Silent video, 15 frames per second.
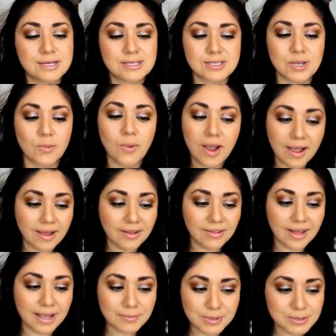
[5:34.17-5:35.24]
So
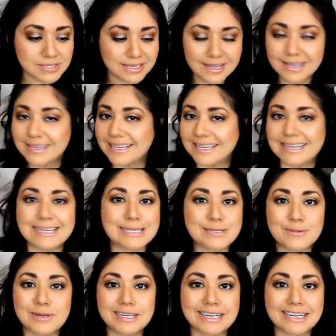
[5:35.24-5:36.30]
while I'm using it, it is
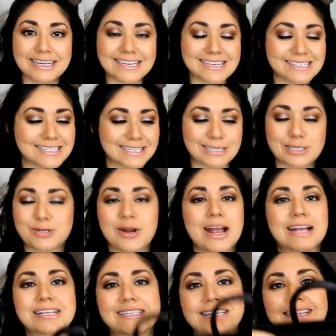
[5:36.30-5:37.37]
what it is. It
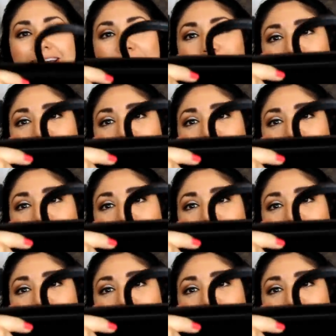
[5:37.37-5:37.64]
attracts it like